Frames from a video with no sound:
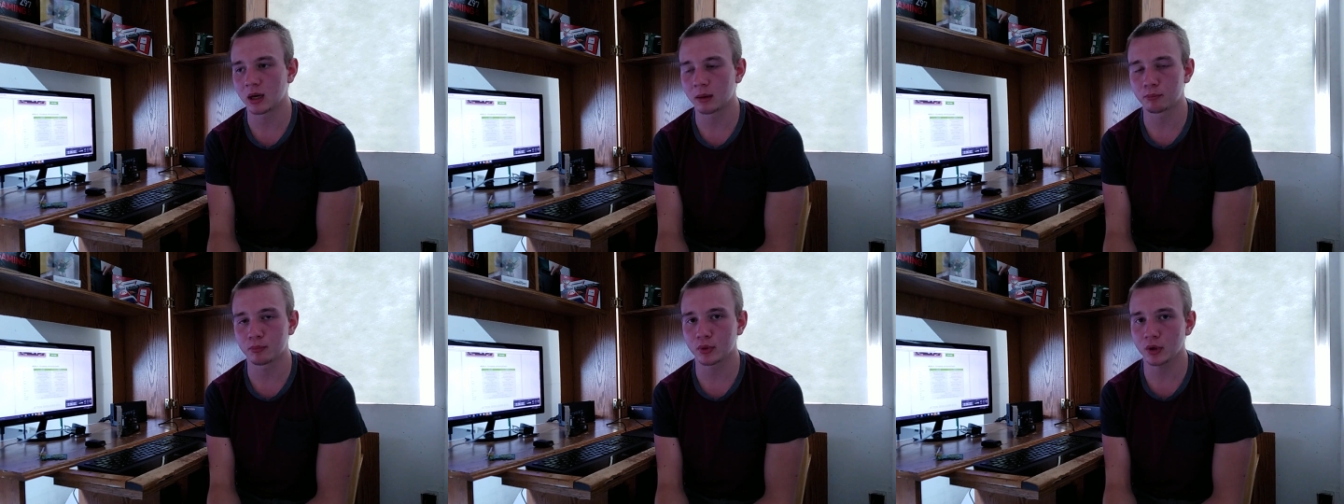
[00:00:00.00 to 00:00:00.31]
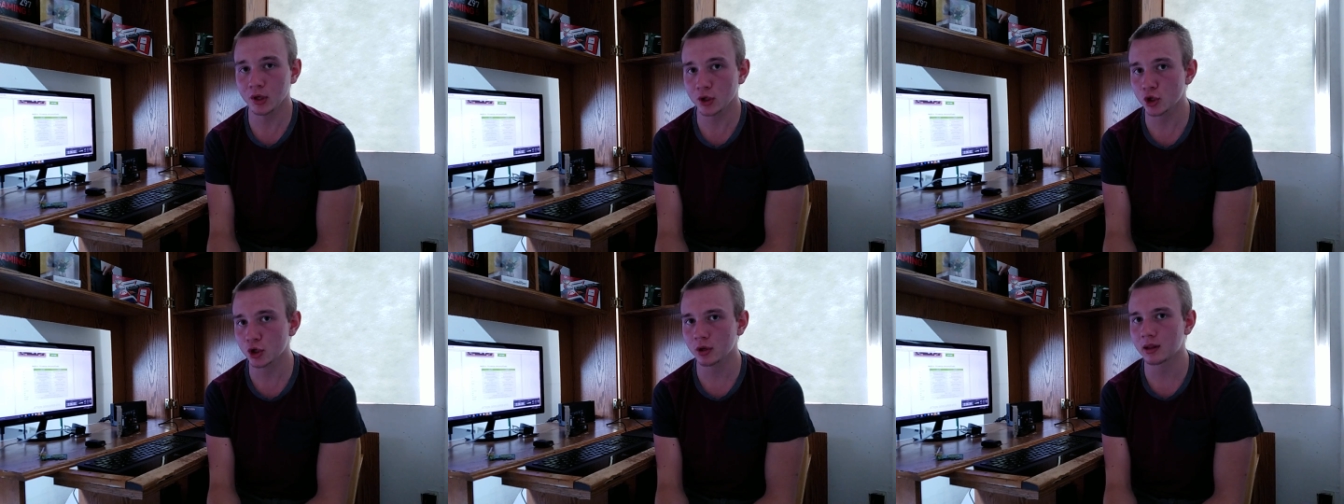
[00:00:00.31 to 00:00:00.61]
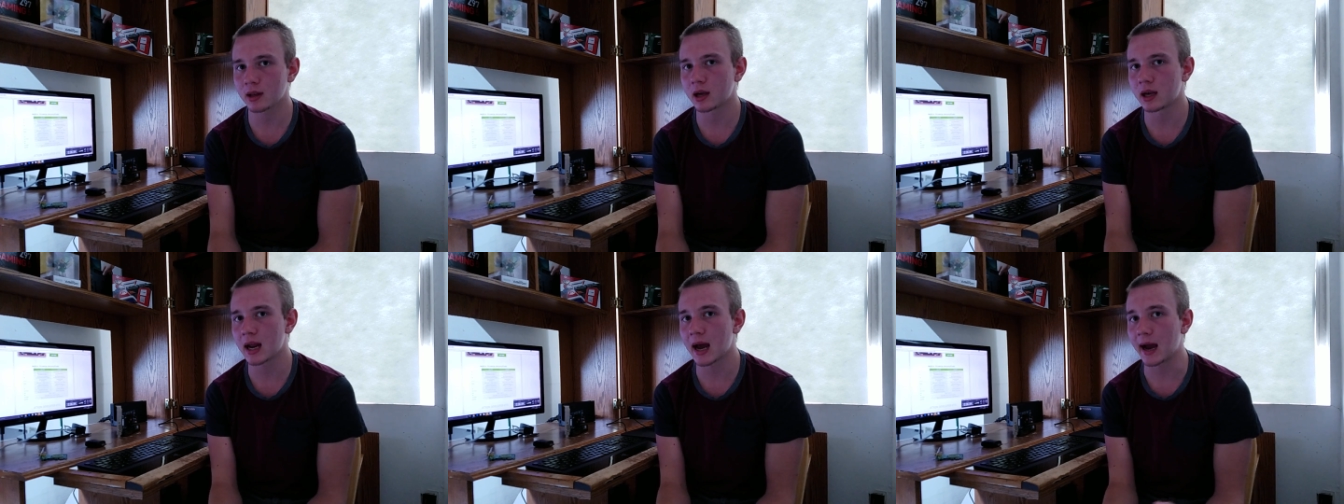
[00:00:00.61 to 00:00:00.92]
And I'm pretty sure
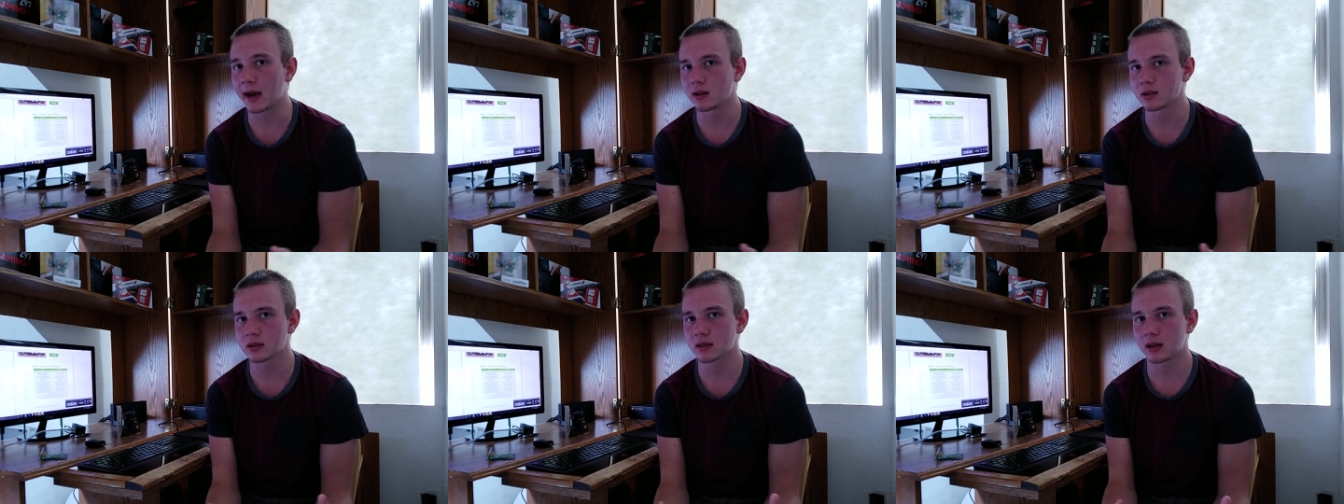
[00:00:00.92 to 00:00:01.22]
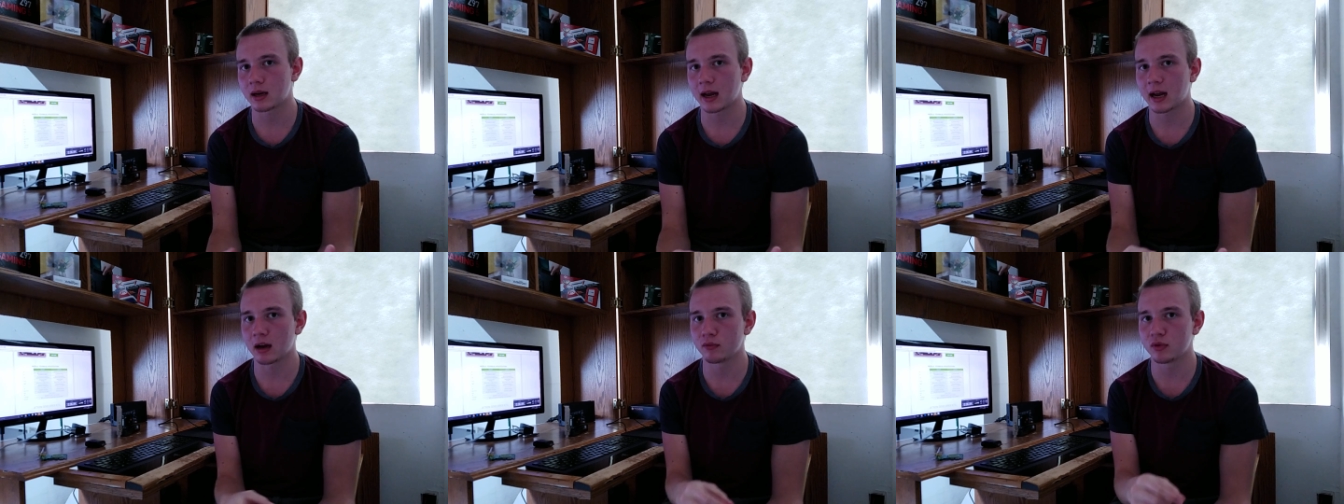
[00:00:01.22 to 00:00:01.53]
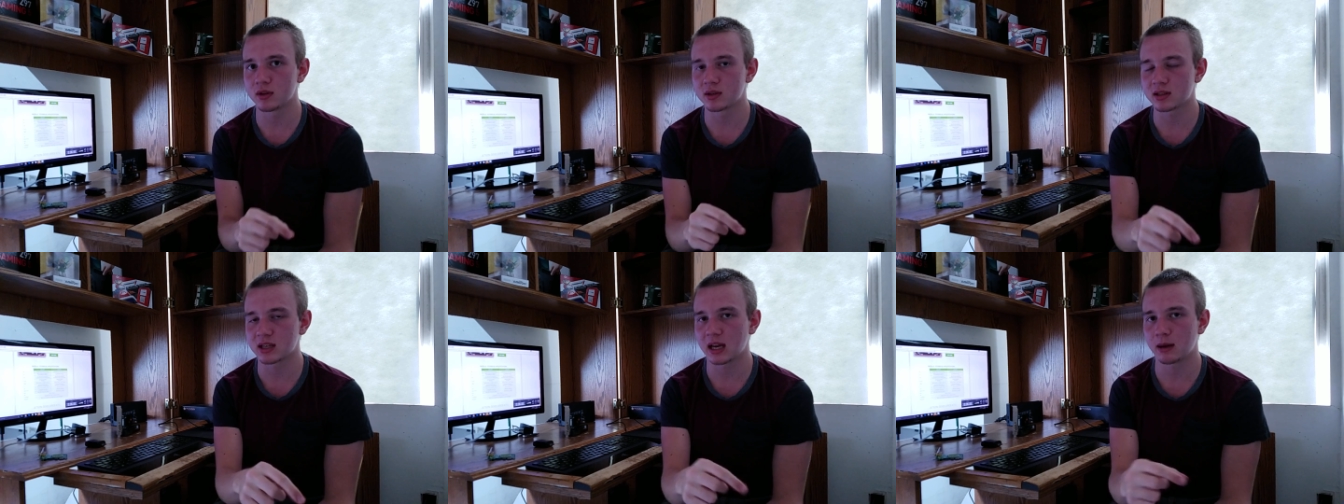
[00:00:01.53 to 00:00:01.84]
the die is gonna
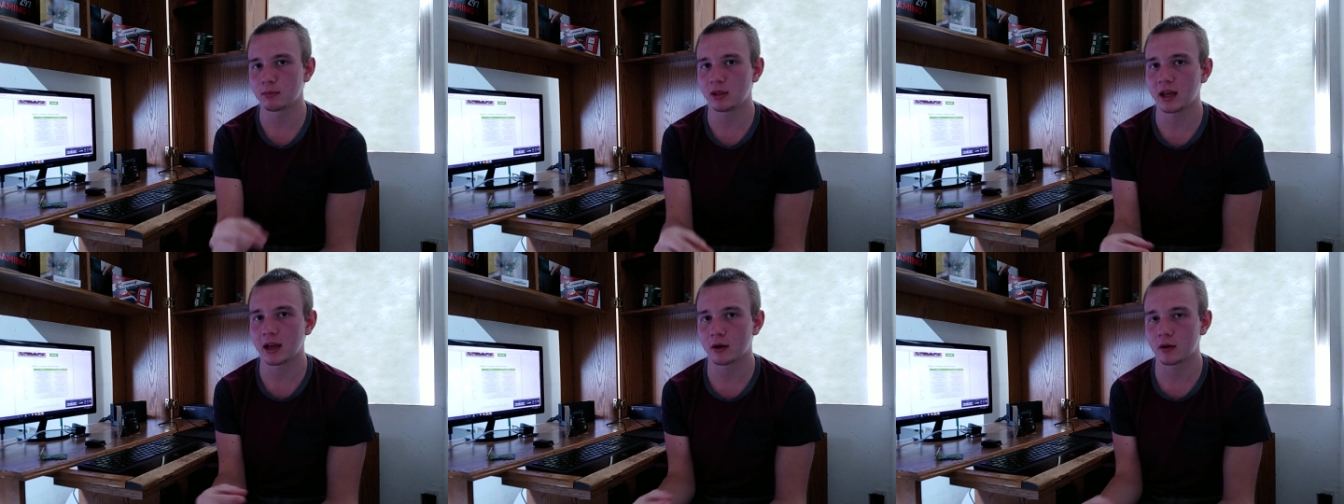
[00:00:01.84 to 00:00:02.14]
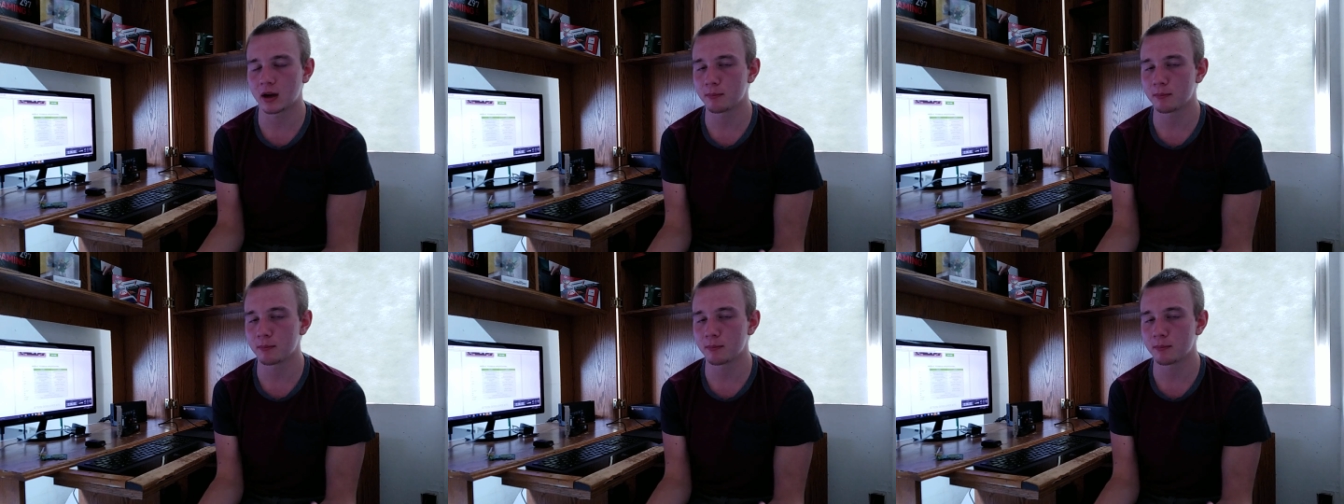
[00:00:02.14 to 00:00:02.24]
have the same layout.